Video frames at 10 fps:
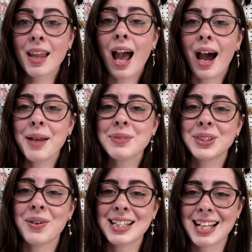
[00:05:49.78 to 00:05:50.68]
I'm
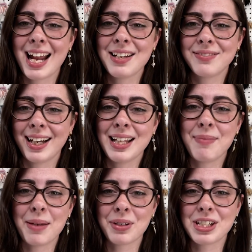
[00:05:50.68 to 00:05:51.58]
so excited to finally
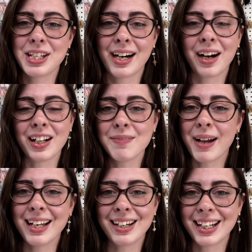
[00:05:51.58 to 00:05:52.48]
be able to share all of
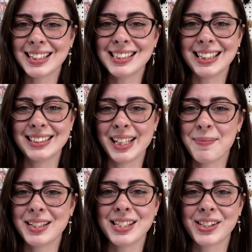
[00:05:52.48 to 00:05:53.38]
my knowledge and
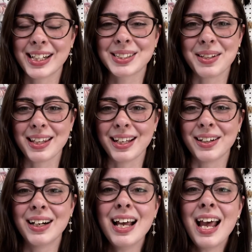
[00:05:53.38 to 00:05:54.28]
tips and tricks with
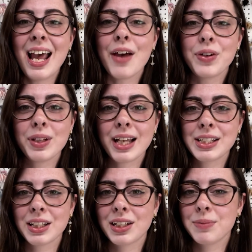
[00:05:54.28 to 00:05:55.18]
you. If you would like
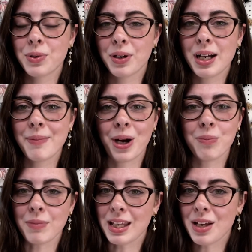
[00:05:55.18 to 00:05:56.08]
to learn more about
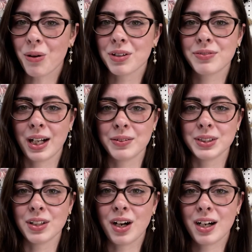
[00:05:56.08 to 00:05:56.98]
me or follow
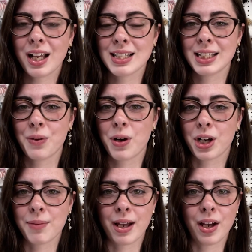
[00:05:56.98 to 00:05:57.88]
along as I work
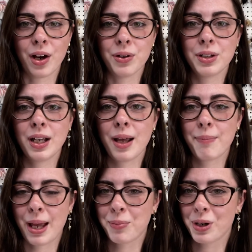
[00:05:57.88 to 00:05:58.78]
on my own
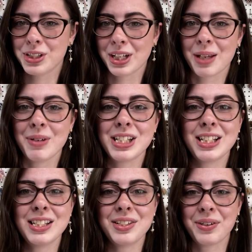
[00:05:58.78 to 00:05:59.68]
pet portrait
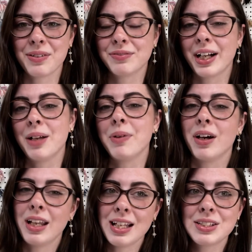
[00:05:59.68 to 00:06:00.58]
commissions, you can follow me
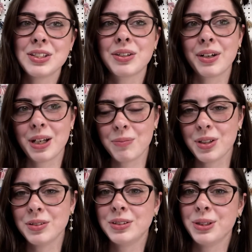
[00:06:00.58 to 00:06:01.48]
on Instagram,
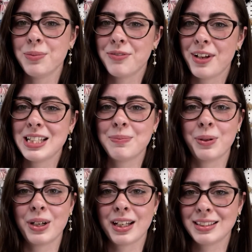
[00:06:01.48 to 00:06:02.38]
YouTube,
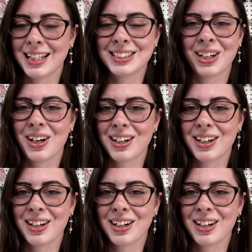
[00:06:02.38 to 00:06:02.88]
Facebook, TikTok,